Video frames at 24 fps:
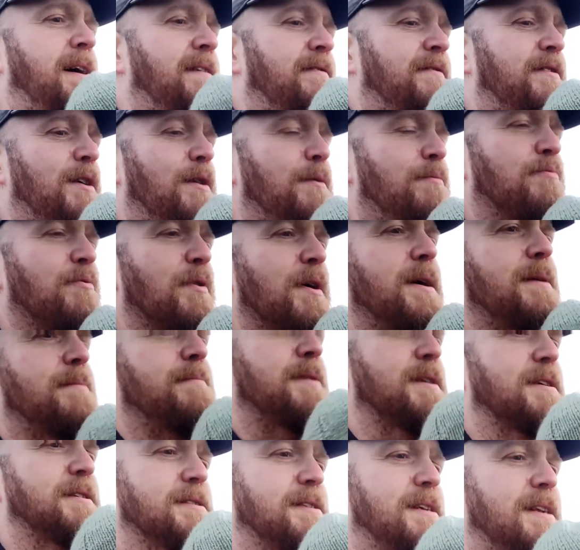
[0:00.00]
have no
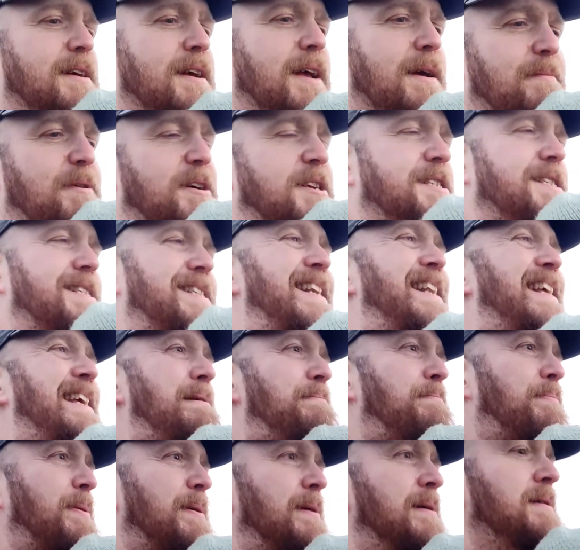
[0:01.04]
brain, because I don't get much
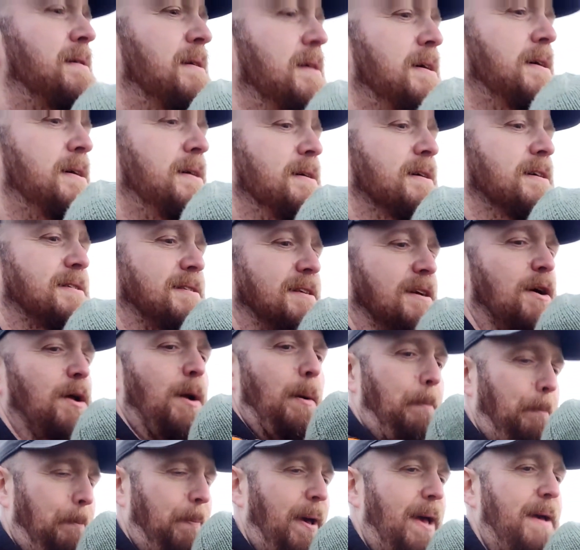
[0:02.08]
sleep, because I got
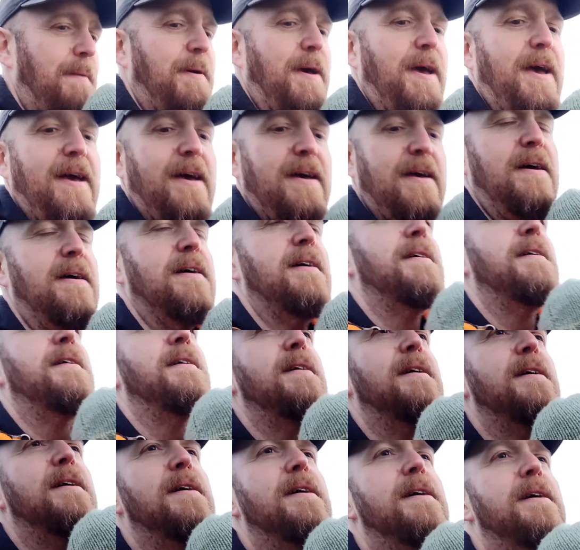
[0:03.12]
a baby.
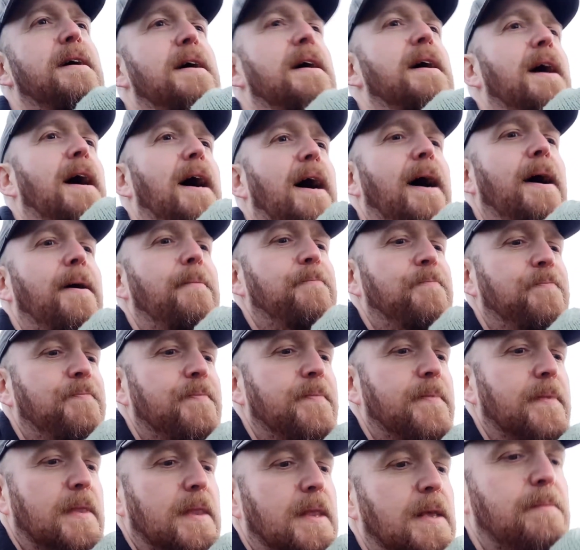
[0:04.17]

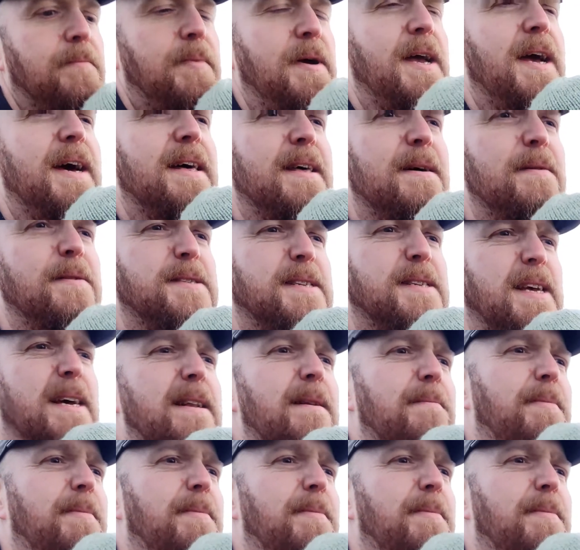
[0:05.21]
But yeah, they were saying